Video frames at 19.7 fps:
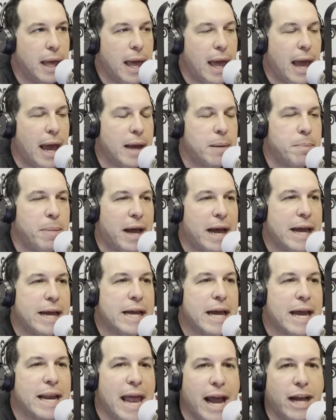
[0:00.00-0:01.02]
And by
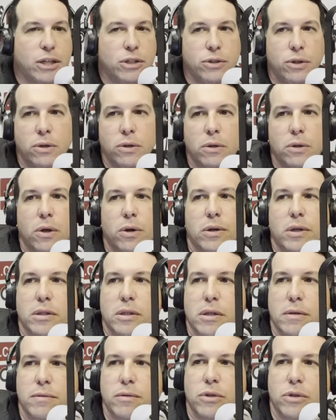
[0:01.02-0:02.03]
an external
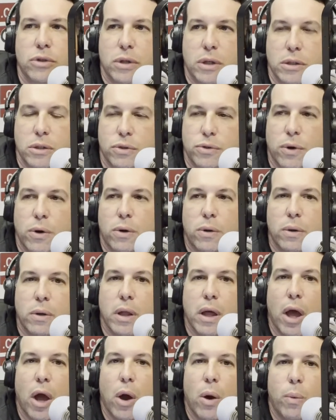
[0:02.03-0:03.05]
locus of control,